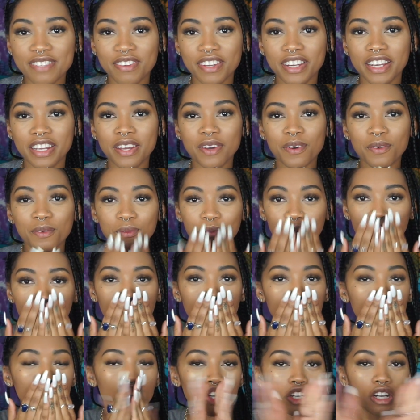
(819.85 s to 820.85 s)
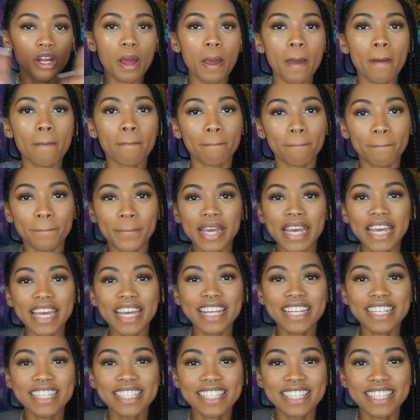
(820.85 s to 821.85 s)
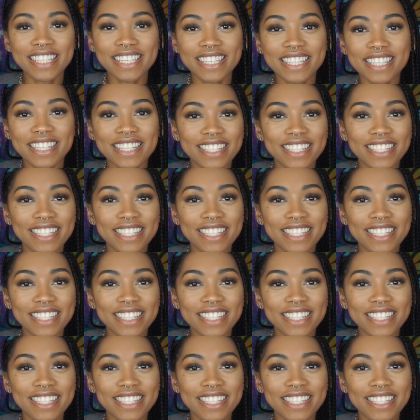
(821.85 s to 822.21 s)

video. Peace.